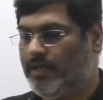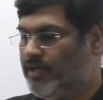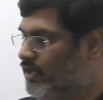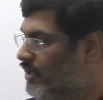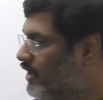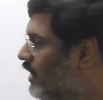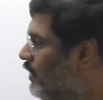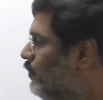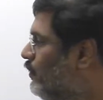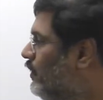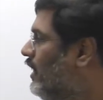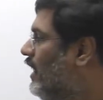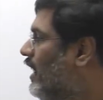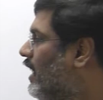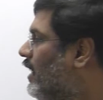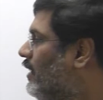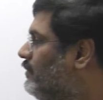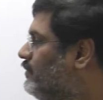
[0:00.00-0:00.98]
Here we
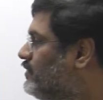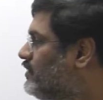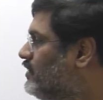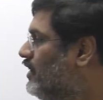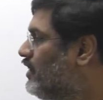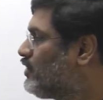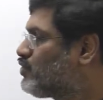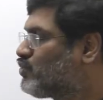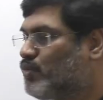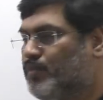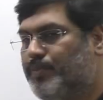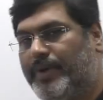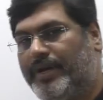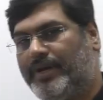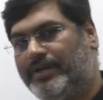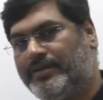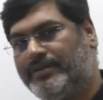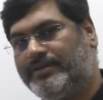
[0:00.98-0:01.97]
have CH2
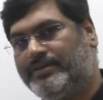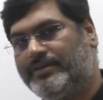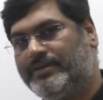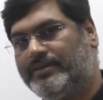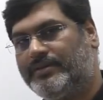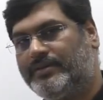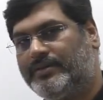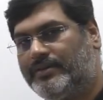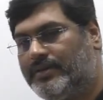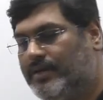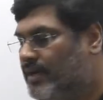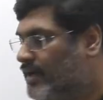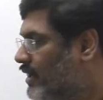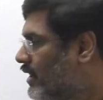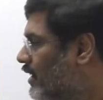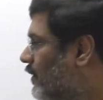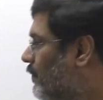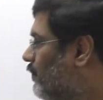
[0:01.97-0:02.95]
minus.
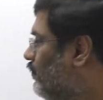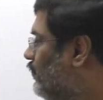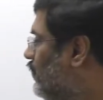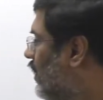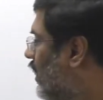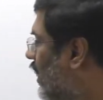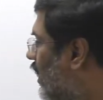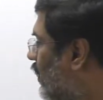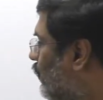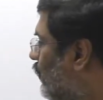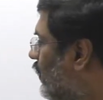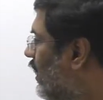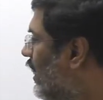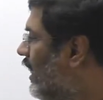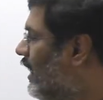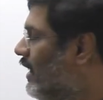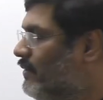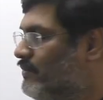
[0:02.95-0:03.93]
There we
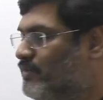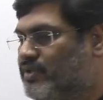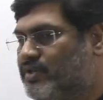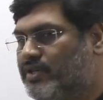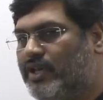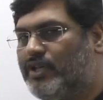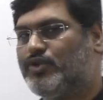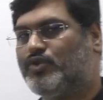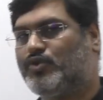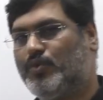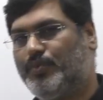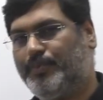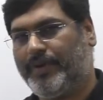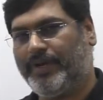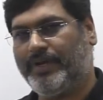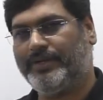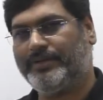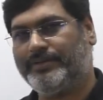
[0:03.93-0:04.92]
have CH2
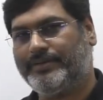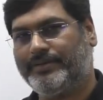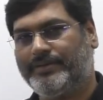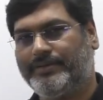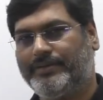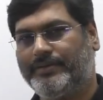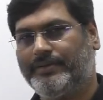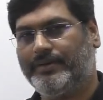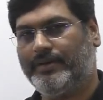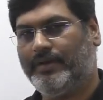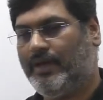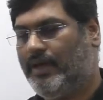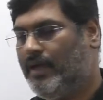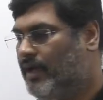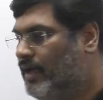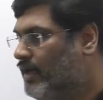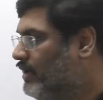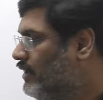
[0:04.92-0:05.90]
minus.
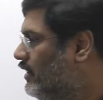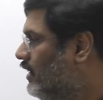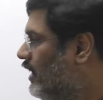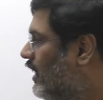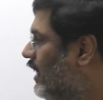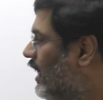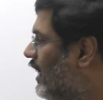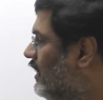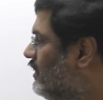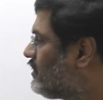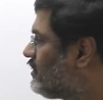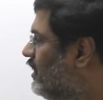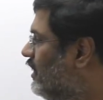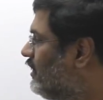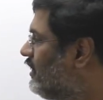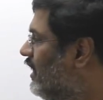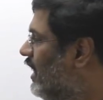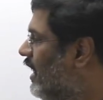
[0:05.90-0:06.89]
Here I
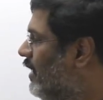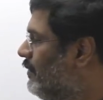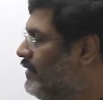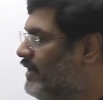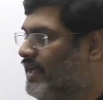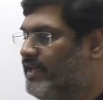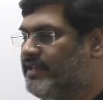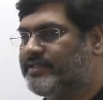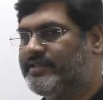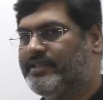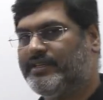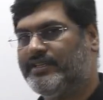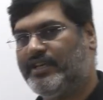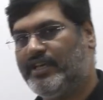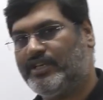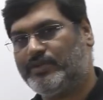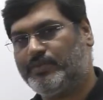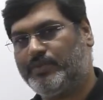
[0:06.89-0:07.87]
say the hybridization
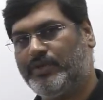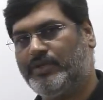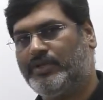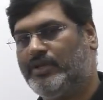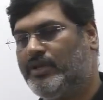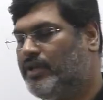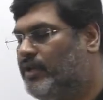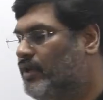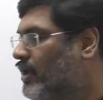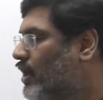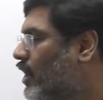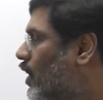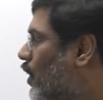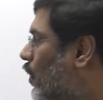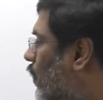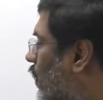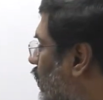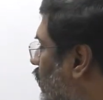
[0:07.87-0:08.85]
is sp3.
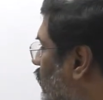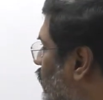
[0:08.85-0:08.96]
What